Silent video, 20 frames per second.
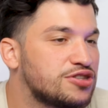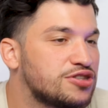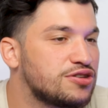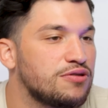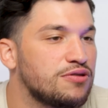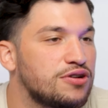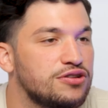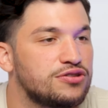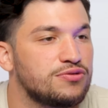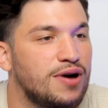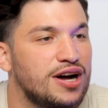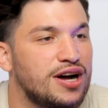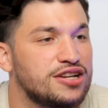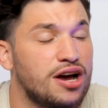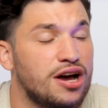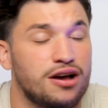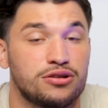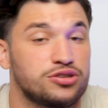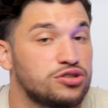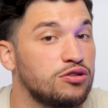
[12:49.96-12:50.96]
so good to watch.
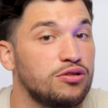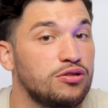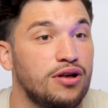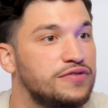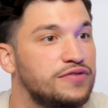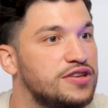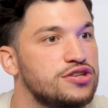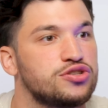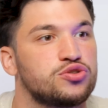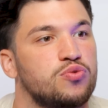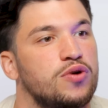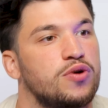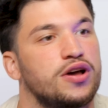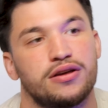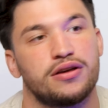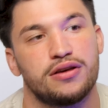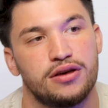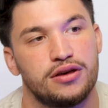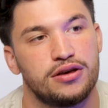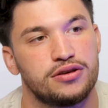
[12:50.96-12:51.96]
I also loved his swing.
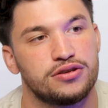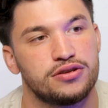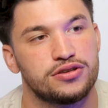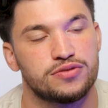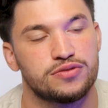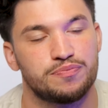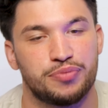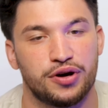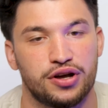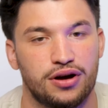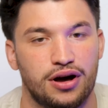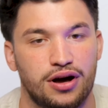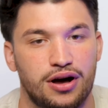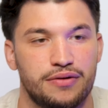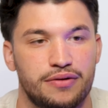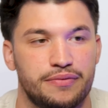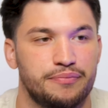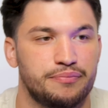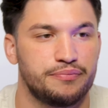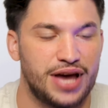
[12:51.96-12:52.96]
Yeah, but uh,
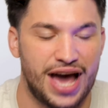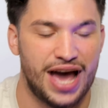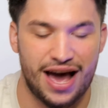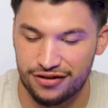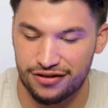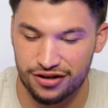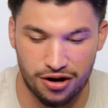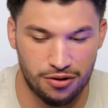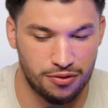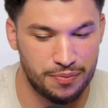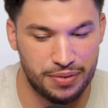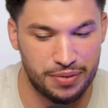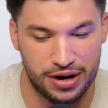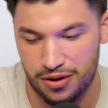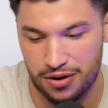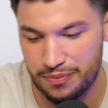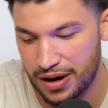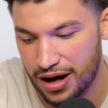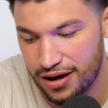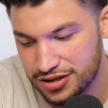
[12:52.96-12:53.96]
had to go with
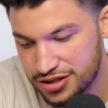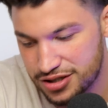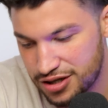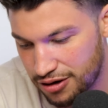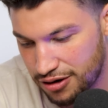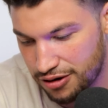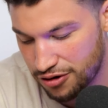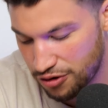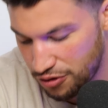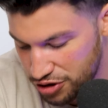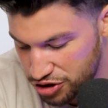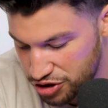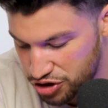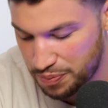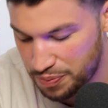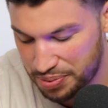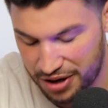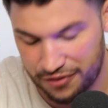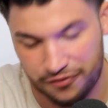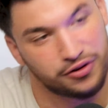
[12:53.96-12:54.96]
Barry Bonds here. Who did you
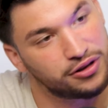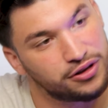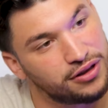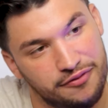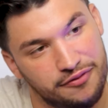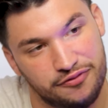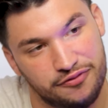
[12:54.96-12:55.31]
pick for left